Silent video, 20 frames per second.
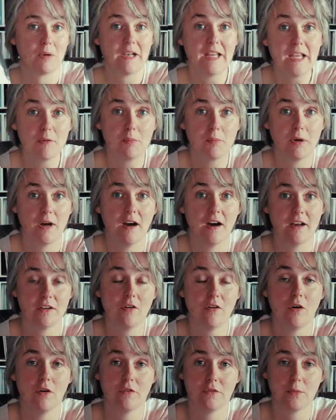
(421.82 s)
playing part
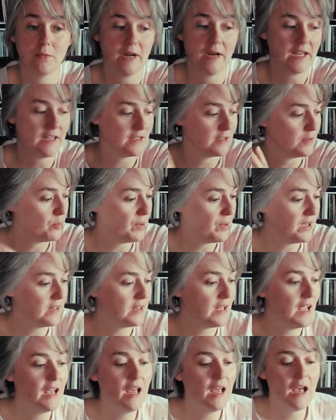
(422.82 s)
of the record.
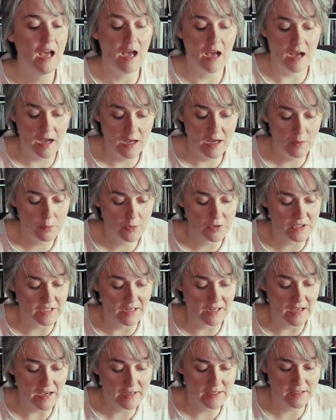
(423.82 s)
But I was
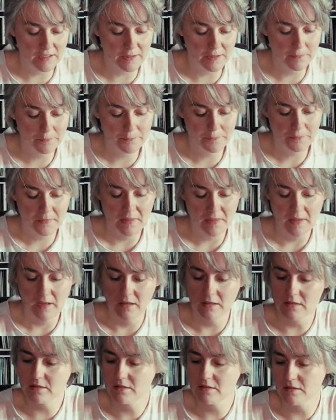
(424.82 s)
lucky.
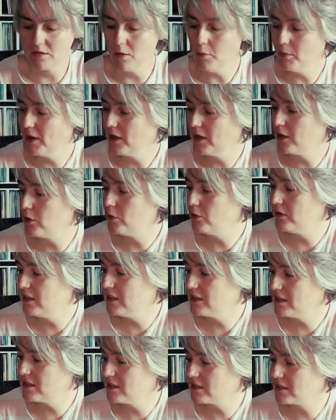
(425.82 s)
Somebody who
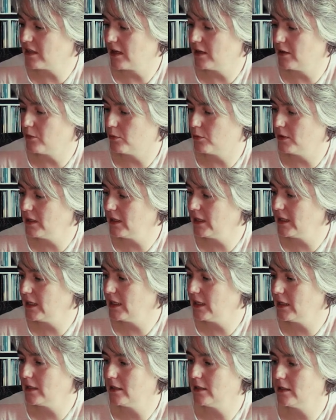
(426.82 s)
did this had
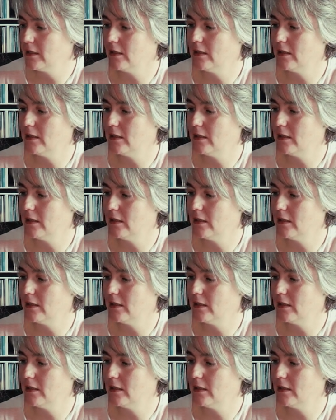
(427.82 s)
really,